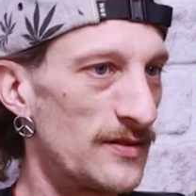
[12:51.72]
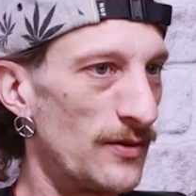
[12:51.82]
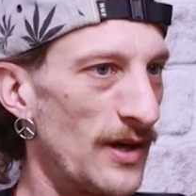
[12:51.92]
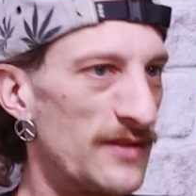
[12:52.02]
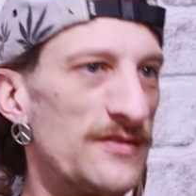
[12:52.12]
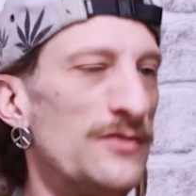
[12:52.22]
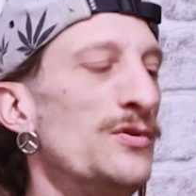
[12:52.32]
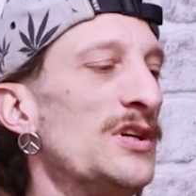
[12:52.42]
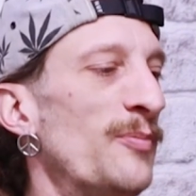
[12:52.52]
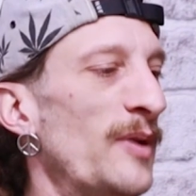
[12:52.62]
So it has a
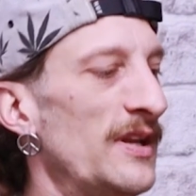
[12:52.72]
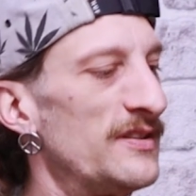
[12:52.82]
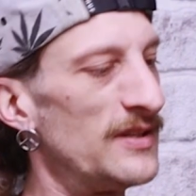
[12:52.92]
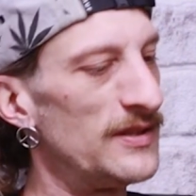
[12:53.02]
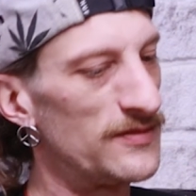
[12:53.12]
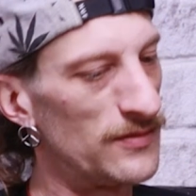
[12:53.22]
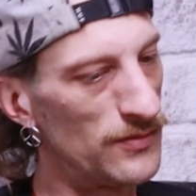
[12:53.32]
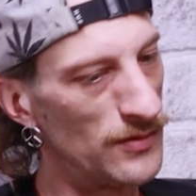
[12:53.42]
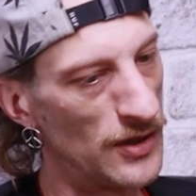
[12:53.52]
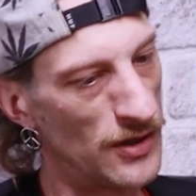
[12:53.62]
unique ability
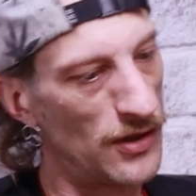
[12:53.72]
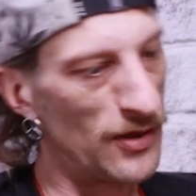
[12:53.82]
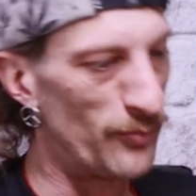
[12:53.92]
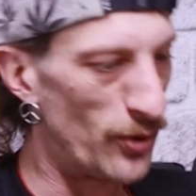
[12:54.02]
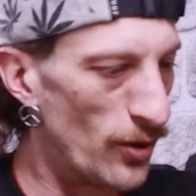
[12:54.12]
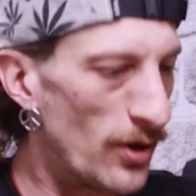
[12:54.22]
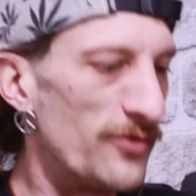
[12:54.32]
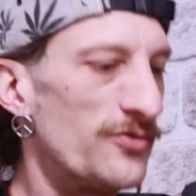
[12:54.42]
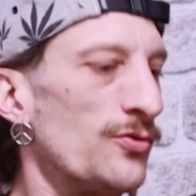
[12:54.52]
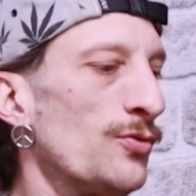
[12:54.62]
to kind of pull
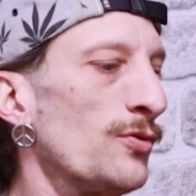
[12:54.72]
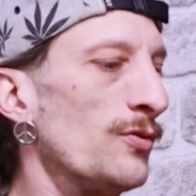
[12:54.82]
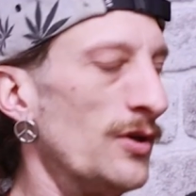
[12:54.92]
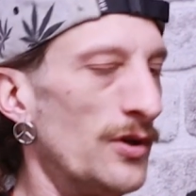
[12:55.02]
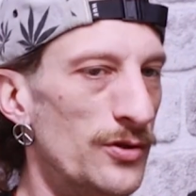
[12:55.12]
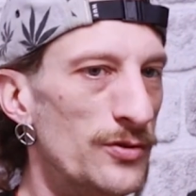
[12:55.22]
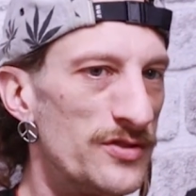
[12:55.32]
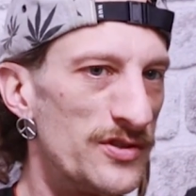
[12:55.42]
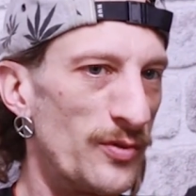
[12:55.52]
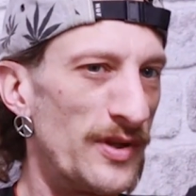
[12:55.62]
and store
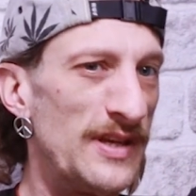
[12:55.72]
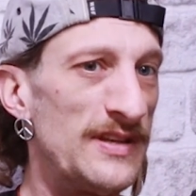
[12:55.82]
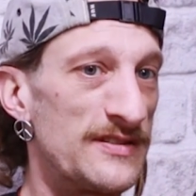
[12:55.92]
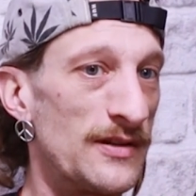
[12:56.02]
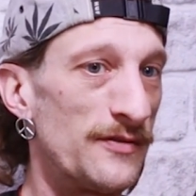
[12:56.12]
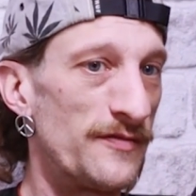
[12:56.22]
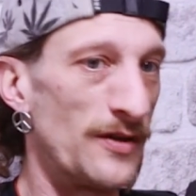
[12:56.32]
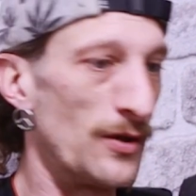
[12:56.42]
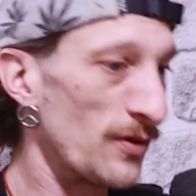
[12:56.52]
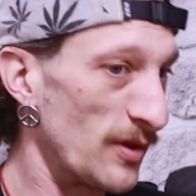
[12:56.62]
nutrients within itself
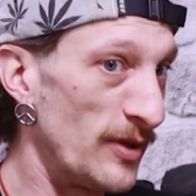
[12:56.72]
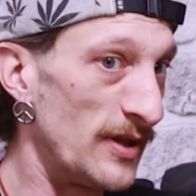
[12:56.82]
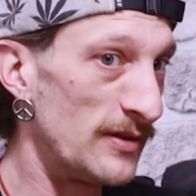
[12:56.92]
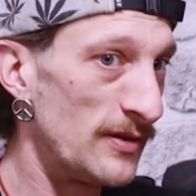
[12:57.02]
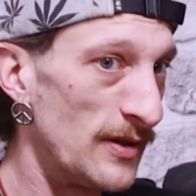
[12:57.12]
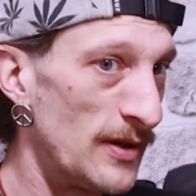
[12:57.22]
and lock them in.